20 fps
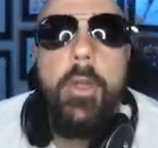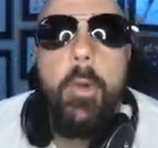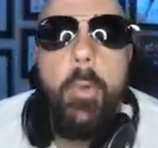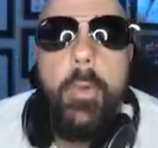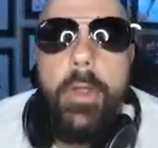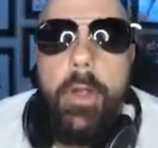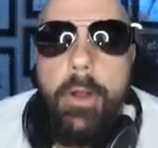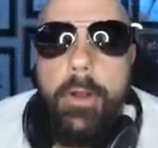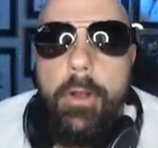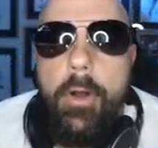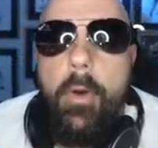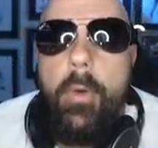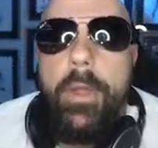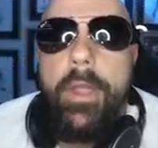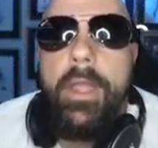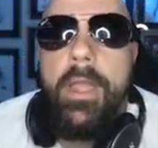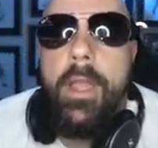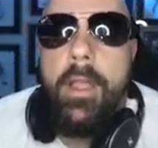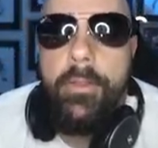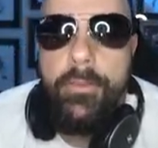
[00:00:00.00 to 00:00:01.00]
We are
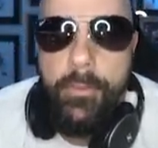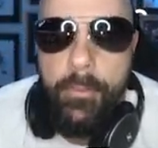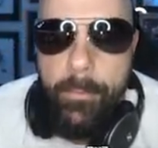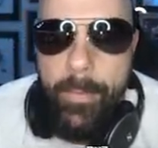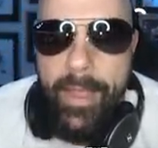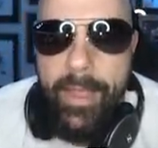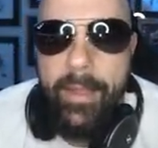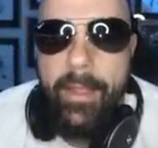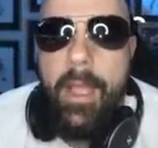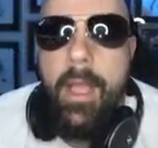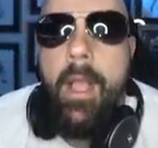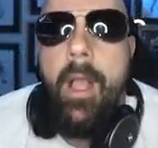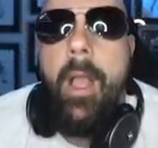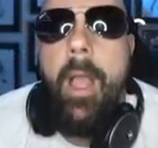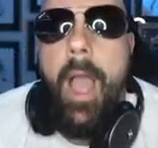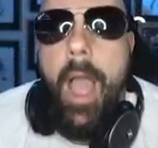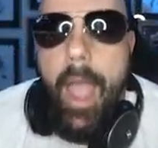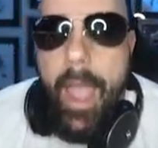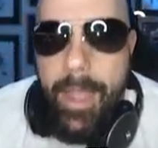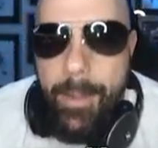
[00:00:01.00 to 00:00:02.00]
going to make
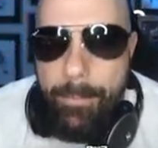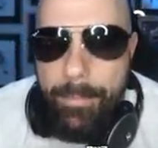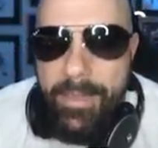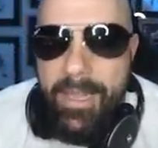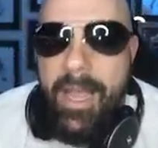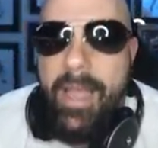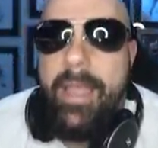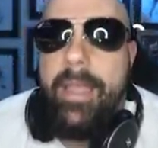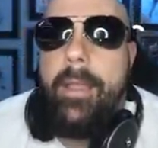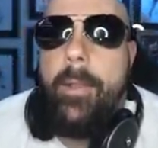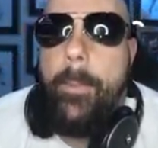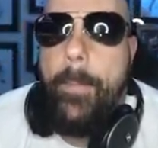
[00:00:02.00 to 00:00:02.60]
a play